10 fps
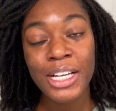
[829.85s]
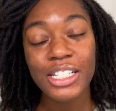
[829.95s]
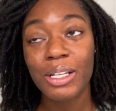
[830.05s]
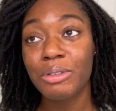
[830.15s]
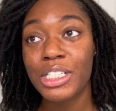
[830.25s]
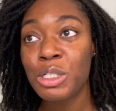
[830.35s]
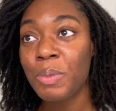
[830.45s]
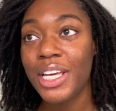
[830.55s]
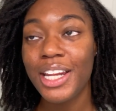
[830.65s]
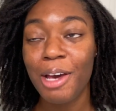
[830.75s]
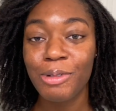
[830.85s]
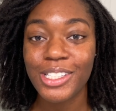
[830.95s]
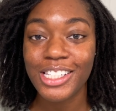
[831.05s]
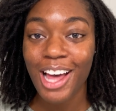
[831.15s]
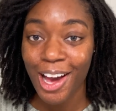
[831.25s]
So just being able
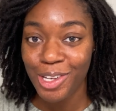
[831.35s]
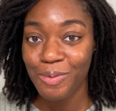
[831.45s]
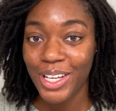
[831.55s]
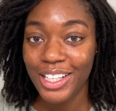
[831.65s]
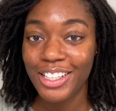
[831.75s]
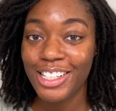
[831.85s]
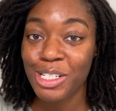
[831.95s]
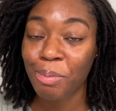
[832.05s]
to document this